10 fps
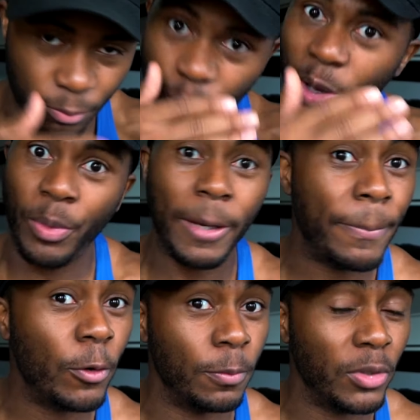that want to
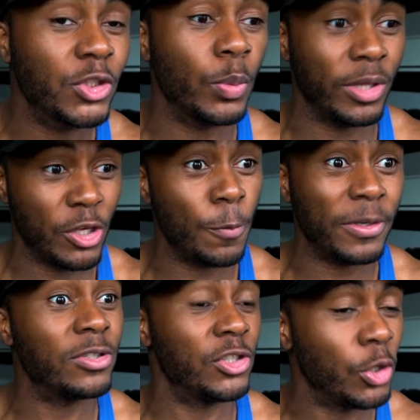build muscle with you
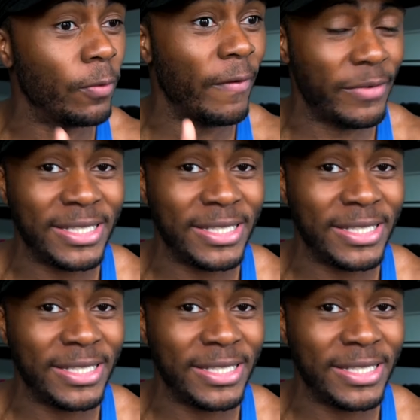because you look very